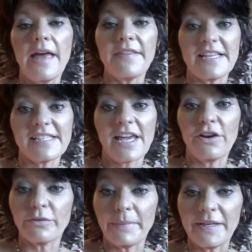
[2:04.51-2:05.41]
And that
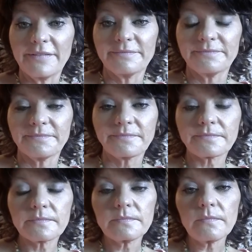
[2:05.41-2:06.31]
scared me.
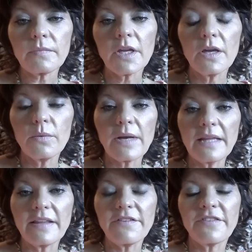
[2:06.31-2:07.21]
When
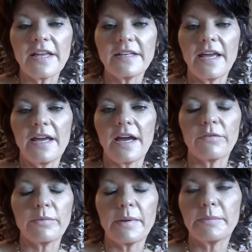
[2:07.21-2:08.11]
I left that day, I
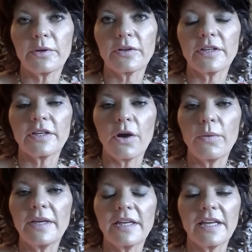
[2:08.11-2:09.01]
remember
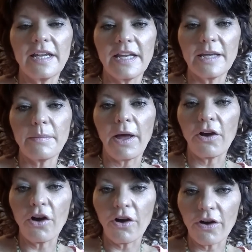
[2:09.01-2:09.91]
going and getting in my
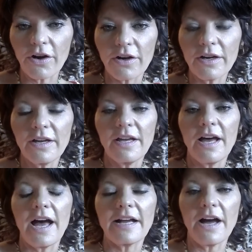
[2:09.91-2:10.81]
car.
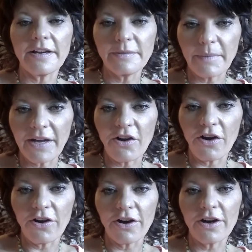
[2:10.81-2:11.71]
I got in my
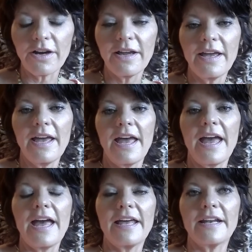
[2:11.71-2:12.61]
car
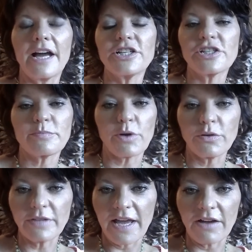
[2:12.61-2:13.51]
and I just
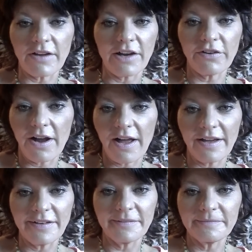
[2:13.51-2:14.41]
broke down. I
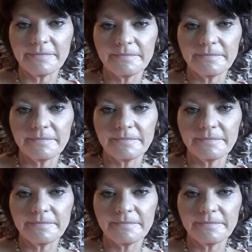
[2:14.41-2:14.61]
cried.